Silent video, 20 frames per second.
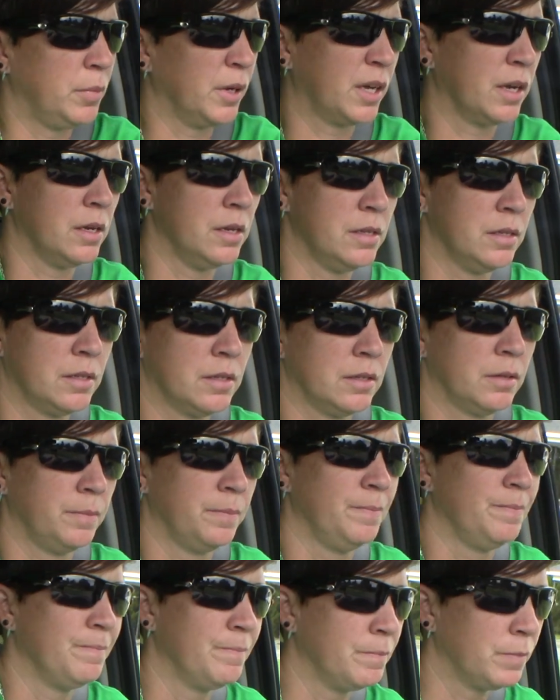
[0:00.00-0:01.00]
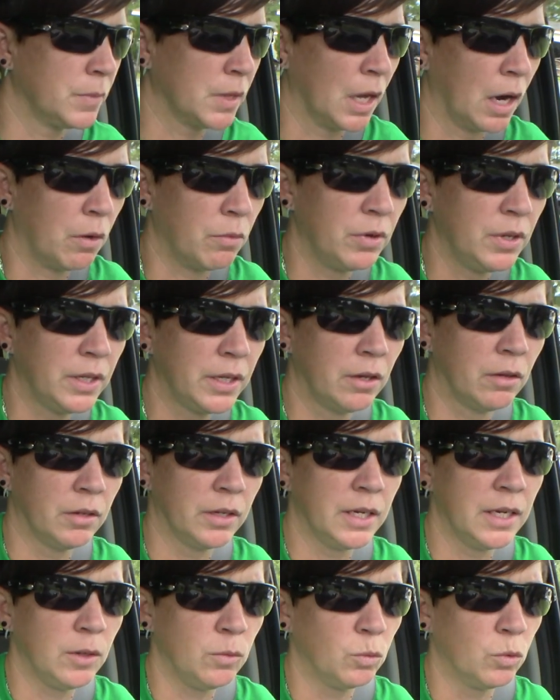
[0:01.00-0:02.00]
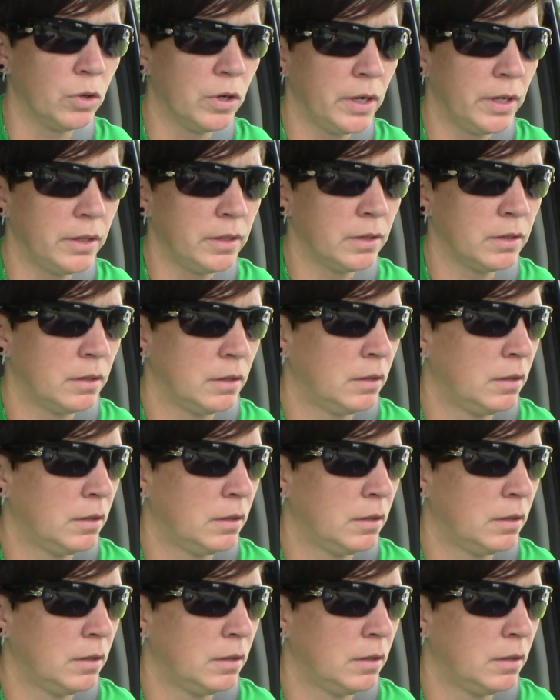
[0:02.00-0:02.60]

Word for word: because I really only need one,